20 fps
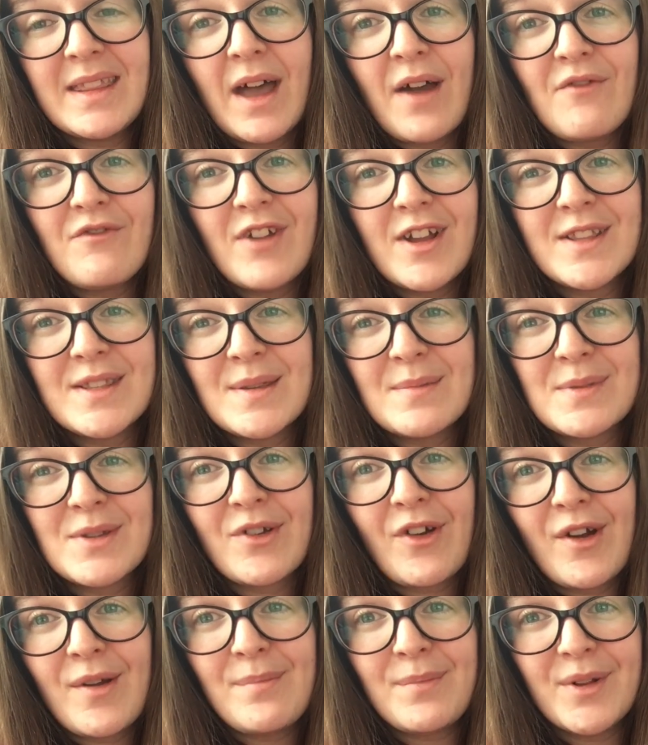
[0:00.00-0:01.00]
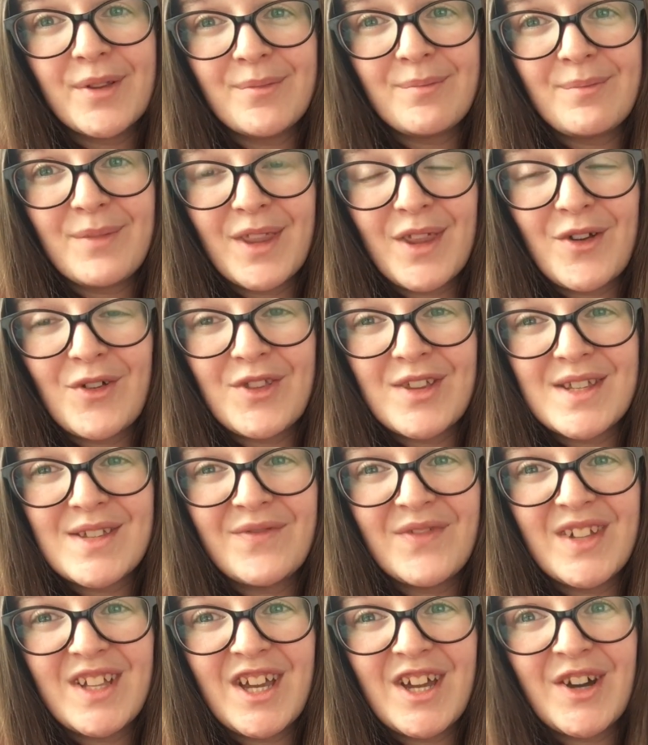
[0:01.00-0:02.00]
that red subscribe button below this
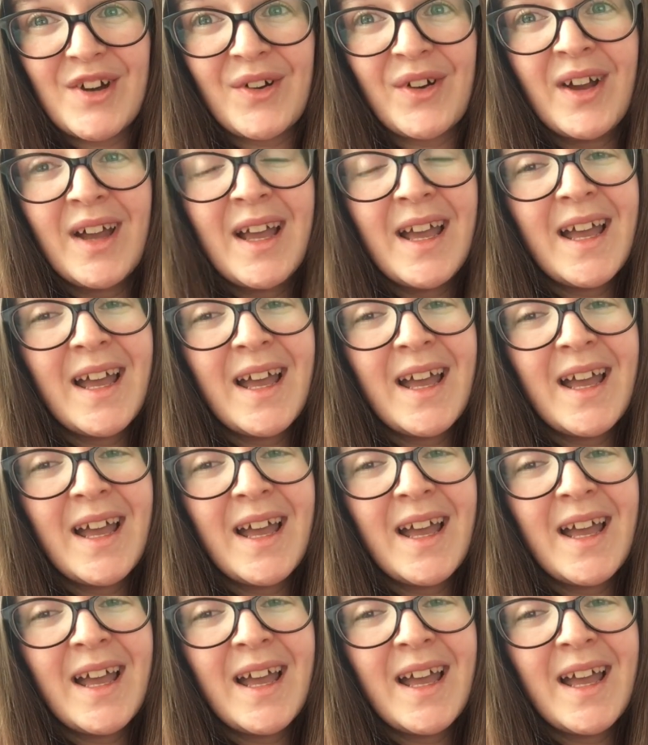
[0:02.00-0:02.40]
video